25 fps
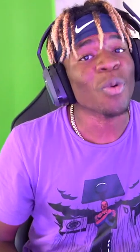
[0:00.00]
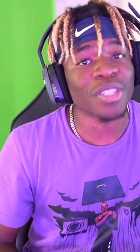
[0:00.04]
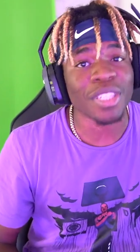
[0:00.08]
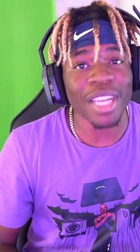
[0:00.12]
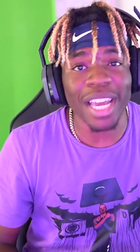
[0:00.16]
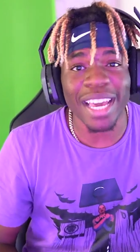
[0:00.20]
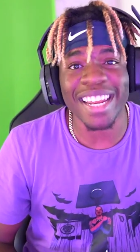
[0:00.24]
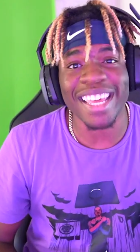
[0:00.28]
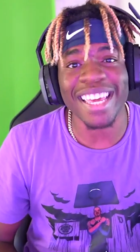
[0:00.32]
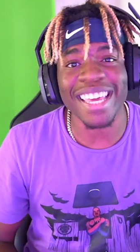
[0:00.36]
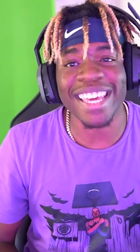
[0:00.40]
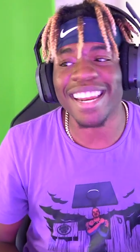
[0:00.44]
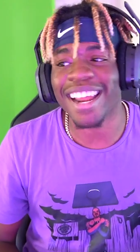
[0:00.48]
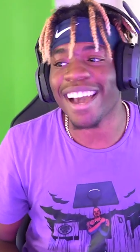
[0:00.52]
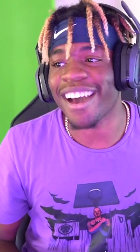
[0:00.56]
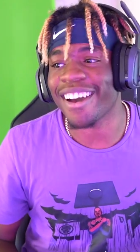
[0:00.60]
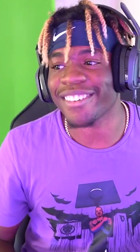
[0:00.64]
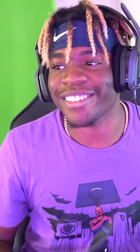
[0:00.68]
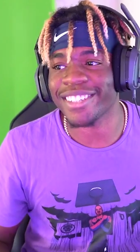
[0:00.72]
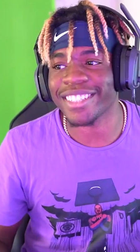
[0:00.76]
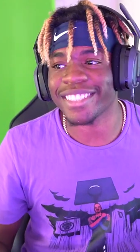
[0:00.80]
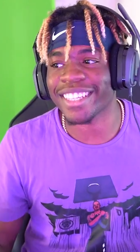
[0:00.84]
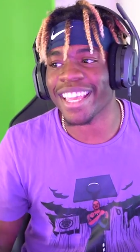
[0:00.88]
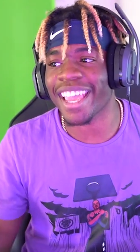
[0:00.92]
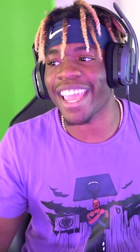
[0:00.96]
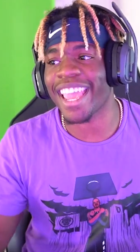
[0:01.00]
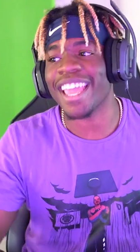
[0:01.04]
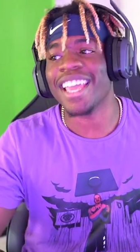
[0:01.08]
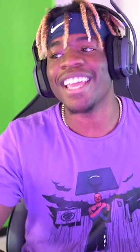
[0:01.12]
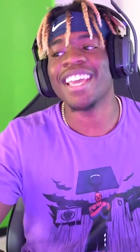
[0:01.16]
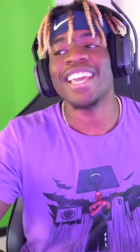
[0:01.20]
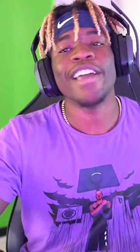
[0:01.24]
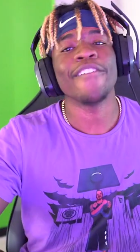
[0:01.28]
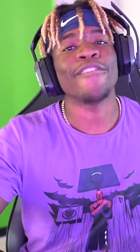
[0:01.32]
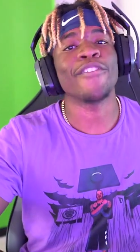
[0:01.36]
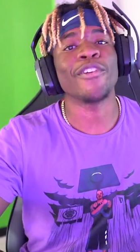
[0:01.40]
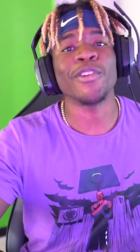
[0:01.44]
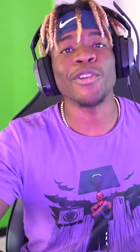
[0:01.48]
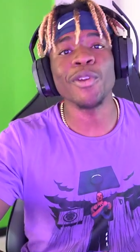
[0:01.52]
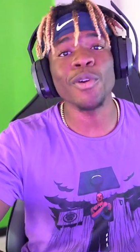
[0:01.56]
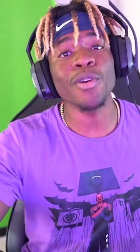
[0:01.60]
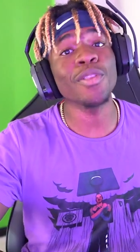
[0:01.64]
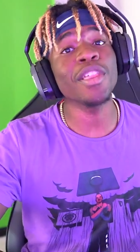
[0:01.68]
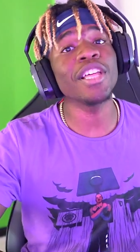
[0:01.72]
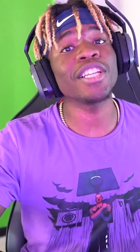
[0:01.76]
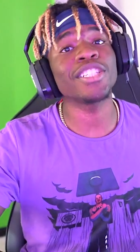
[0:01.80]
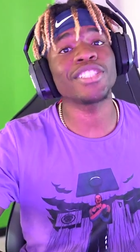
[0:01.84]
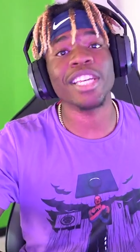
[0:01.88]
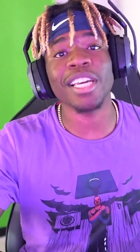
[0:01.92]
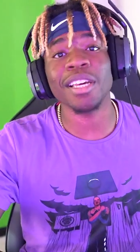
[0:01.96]
We're trying to hit 100K. If you're
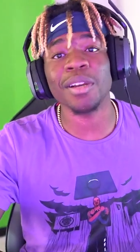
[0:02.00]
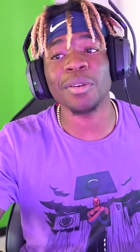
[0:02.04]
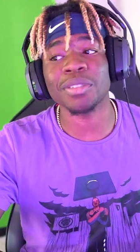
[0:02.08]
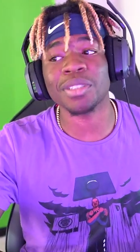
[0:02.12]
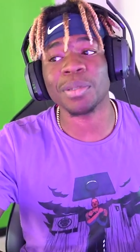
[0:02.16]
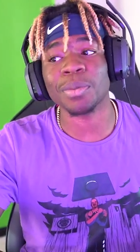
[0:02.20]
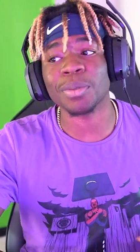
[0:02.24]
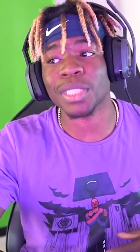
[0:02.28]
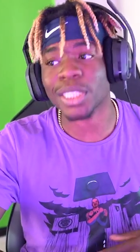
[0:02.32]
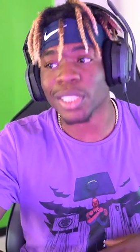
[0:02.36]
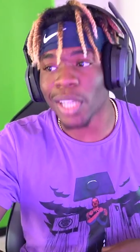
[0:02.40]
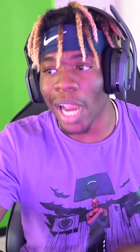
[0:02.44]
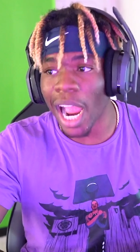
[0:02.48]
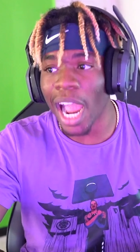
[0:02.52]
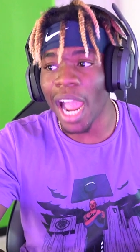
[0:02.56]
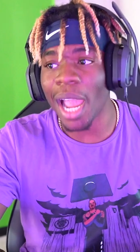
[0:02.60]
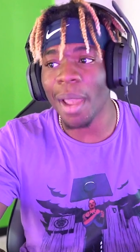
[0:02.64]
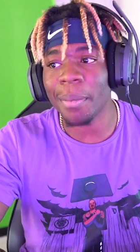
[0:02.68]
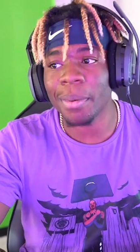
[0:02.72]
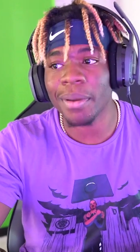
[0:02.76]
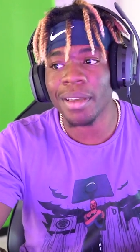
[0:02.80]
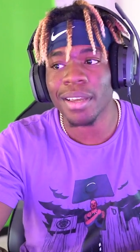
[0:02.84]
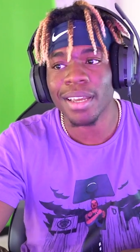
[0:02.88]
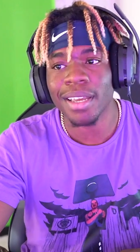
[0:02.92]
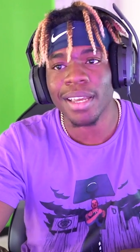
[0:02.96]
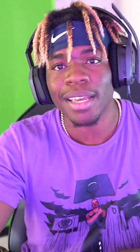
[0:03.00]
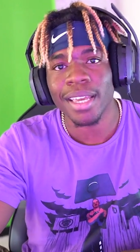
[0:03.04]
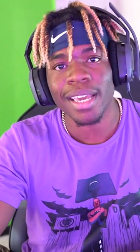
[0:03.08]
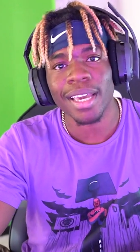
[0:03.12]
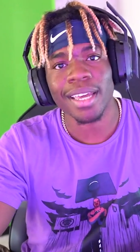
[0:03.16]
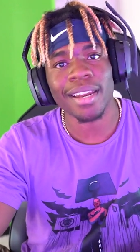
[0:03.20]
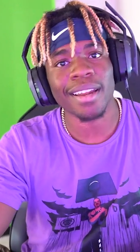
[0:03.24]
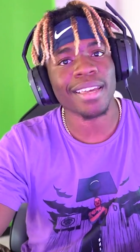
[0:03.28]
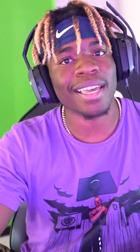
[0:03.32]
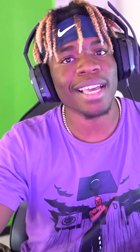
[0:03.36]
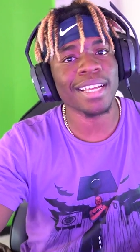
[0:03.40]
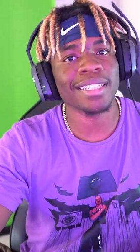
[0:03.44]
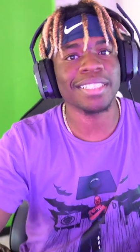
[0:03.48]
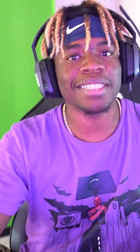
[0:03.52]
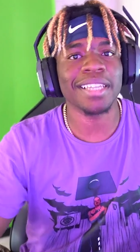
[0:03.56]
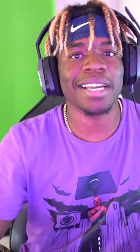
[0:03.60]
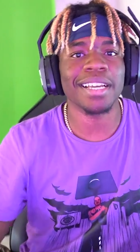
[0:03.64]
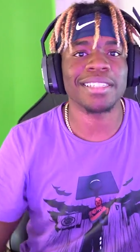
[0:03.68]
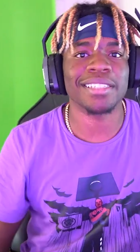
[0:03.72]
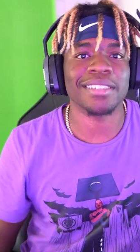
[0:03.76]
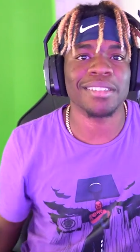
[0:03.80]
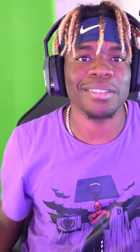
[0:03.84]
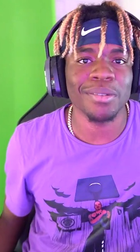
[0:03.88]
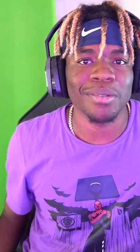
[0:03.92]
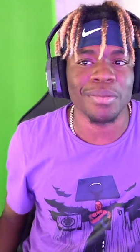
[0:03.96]
new to the channel, subscribe and I'll catch you
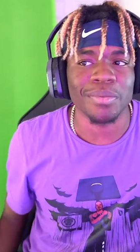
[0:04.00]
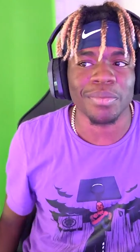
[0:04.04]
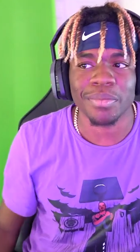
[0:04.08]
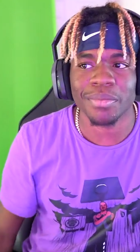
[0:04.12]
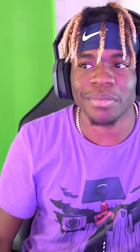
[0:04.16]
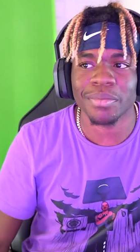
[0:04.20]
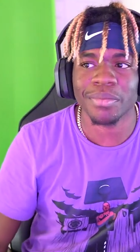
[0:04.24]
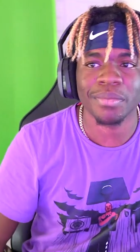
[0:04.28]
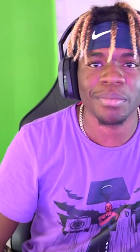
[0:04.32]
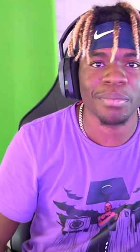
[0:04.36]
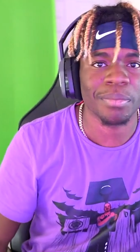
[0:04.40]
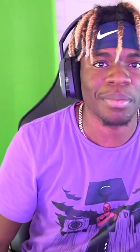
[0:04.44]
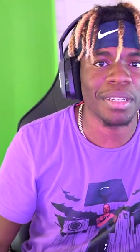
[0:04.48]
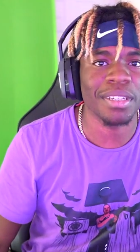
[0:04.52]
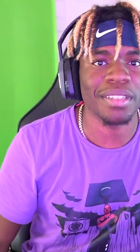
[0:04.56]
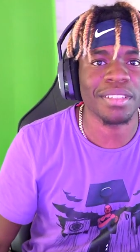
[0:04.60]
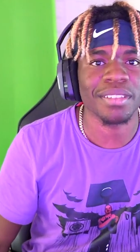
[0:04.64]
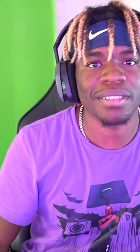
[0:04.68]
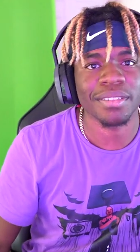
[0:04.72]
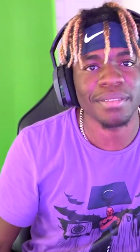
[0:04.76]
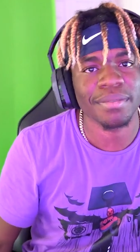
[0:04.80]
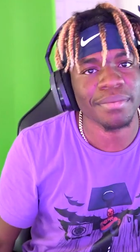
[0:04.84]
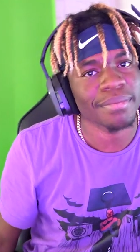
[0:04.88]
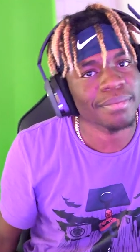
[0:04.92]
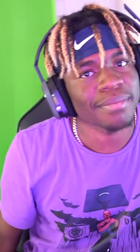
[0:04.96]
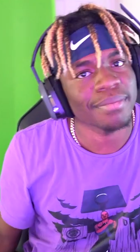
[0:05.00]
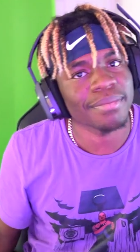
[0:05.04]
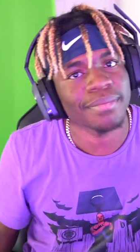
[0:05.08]
guys soon. Peace.